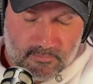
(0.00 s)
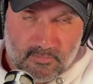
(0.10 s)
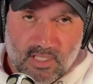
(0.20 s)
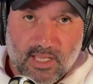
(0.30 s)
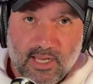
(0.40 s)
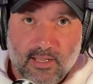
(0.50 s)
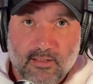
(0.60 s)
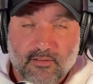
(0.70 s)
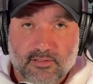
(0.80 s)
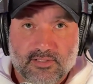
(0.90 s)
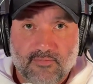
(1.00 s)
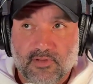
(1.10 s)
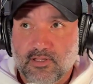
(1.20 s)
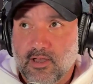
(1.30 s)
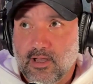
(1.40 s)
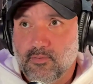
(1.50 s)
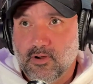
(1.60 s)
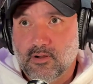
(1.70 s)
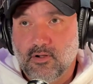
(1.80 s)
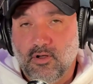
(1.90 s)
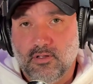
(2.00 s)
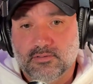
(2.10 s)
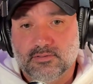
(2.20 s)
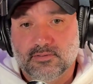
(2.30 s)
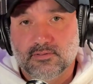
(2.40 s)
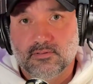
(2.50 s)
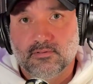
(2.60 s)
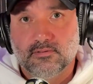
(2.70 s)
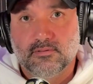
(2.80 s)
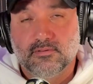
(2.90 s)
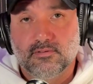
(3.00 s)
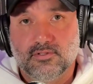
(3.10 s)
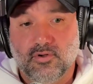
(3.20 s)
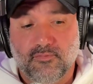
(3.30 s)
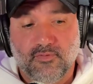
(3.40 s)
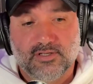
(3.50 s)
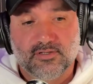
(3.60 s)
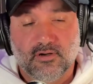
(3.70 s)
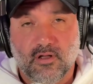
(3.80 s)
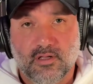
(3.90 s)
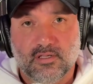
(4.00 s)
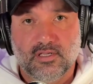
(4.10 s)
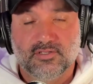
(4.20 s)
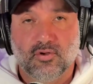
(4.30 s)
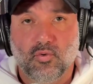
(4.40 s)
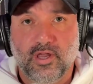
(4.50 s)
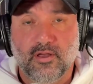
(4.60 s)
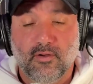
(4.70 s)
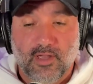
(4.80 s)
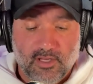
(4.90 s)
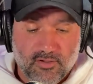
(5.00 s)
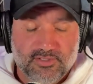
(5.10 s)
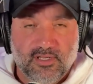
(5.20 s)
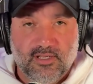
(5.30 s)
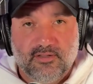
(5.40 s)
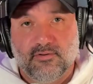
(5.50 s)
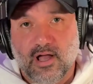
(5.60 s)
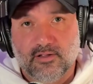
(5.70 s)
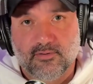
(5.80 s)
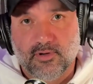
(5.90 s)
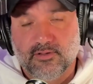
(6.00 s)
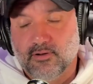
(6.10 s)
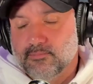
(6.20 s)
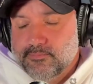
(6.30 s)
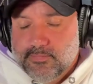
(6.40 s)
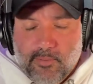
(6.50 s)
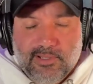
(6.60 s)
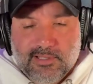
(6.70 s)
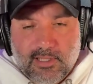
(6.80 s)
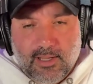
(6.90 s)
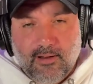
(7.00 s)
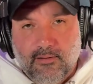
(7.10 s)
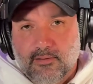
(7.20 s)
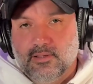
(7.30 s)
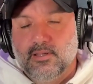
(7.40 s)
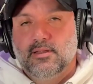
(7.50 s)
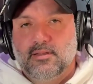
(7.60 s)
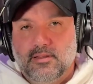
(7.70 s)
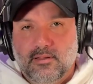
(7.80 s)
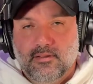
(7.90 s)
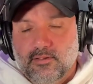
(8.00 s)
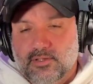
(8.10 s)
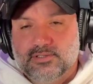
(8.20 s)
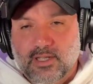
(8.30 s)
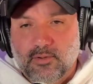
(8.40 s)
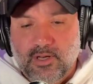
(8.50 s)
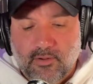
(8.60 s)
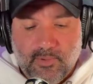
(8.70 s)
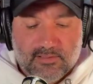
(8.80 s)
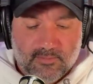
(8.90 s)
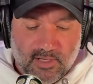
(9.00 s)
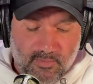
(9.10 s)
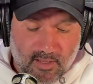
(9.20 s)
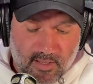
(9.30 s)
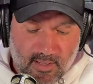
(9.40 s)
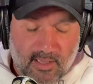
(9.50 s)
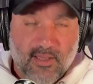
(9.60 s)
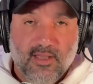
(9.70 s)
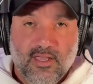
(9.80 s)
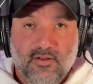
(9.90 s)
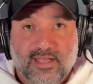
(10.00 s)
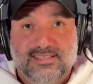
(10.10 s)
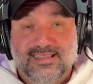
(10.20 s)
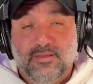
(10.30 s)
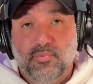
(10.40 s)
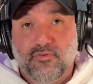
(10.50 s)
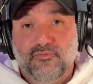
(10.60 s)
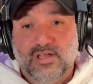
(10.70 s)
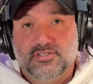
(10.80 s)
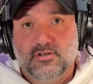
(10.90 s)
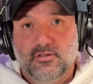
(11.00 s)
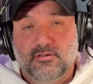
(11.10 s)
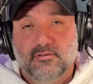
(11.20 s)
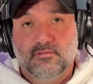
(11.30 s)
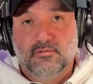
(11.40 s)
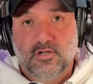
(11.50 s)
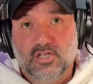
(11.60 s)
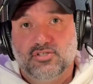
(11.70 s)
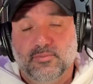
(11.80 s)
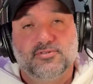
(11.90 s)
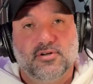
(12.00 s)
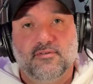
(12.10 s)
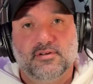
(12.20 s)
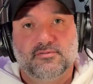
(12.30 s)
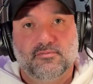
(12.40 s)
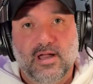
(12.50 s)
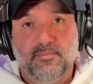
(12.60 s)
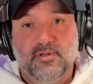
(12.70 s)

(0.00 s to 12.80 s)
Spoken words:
lady, Stephanie Diacquar, calls Joe Flesher, oh, he's a Guido, and use it in a derogatory term. Nobody's going to care. You can say Guido about somebody, but that's the professional customer service rep